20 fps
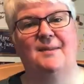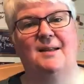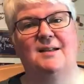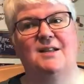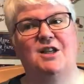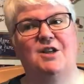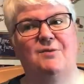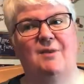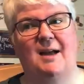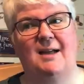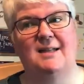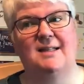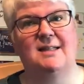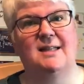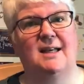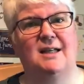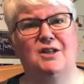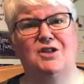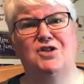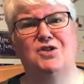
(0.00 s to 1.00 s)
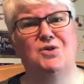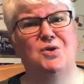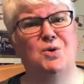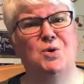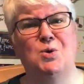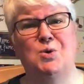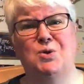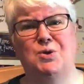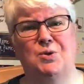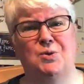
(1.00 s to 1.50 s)
she writes things
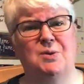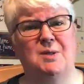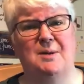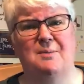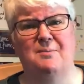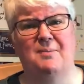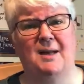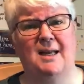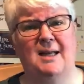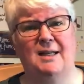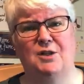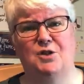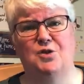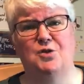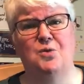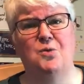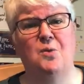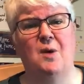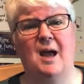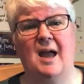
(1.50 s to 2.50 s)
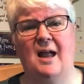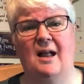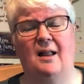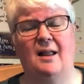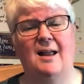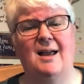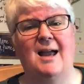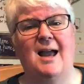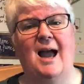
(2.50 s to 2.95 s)
so, so simply and so well.